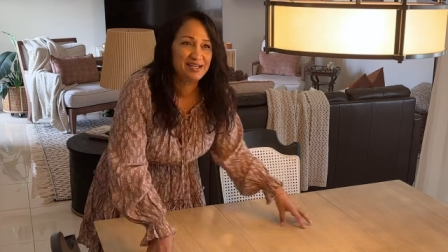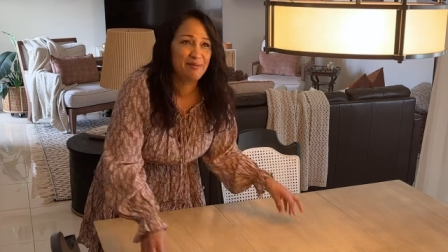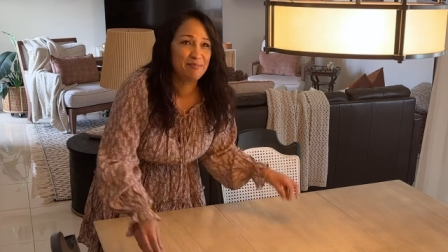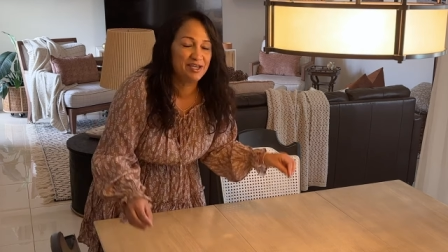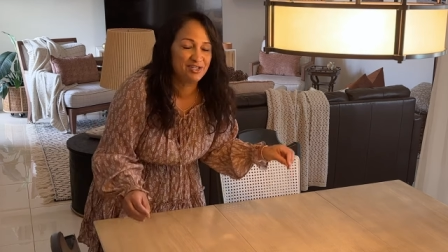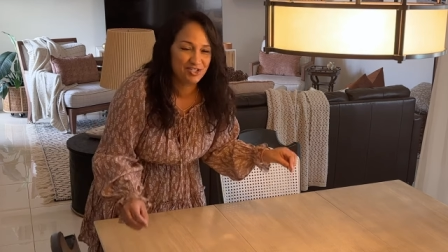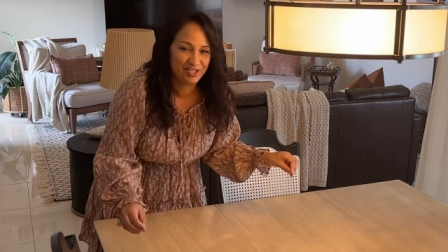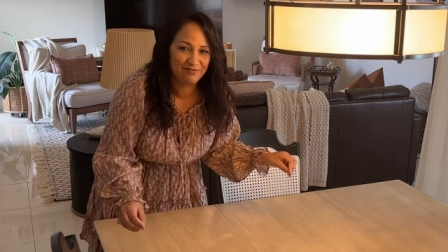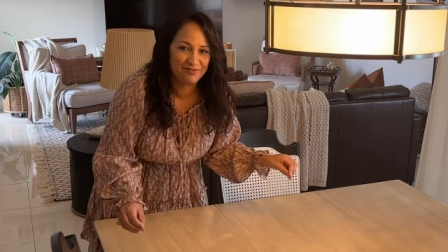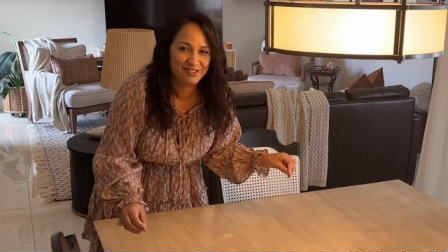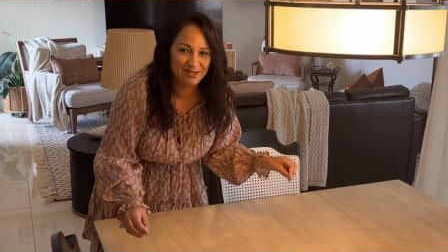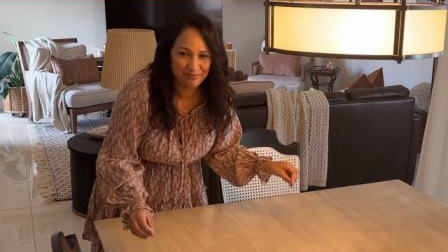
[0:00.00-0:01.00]
I'm itching
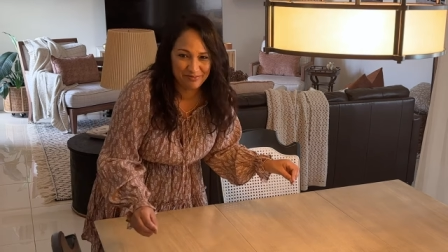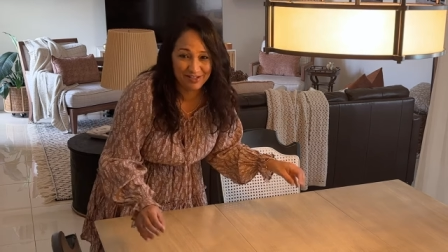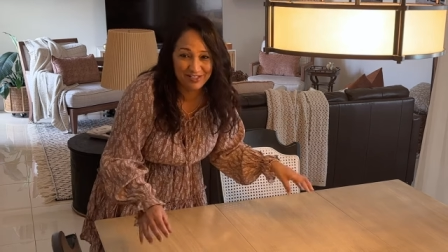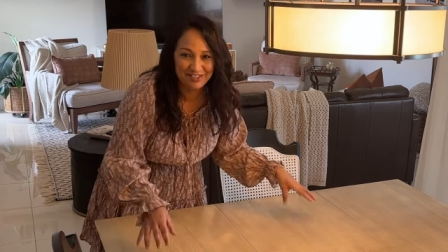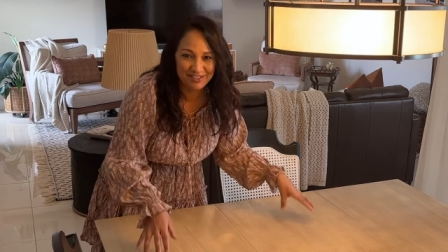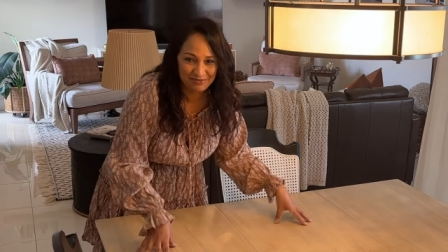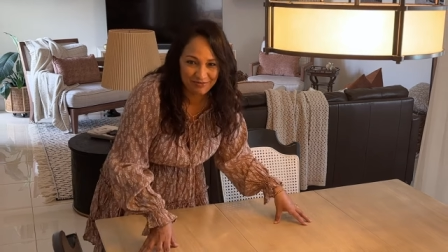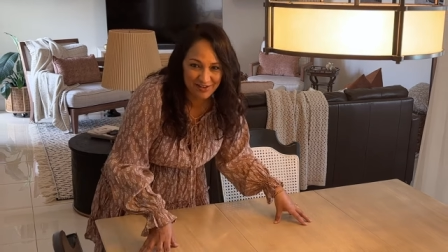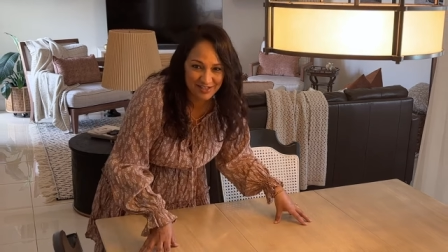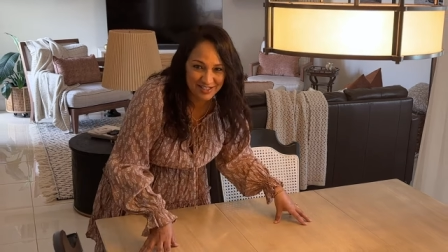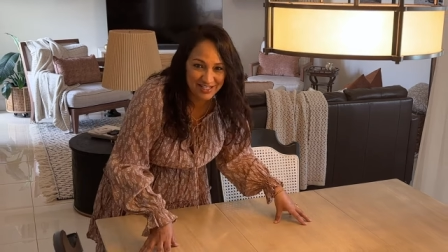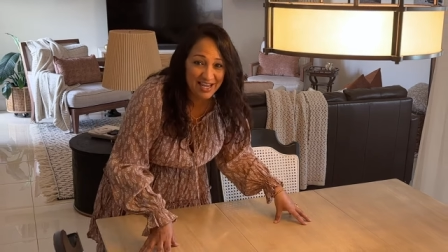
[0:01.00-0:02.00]
for something different.